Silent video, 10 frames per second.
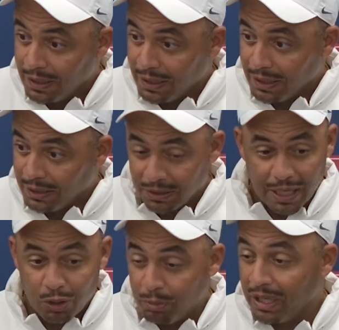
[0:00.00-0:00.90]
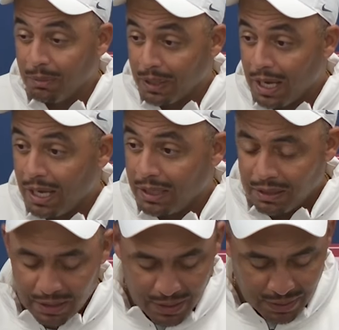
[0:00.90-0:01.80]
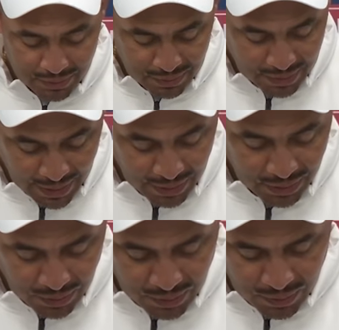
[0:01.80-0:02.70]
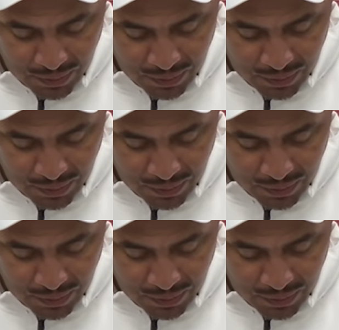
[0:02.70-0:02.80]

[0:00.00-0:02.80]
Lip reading: and you're not going to be able to hide. And today,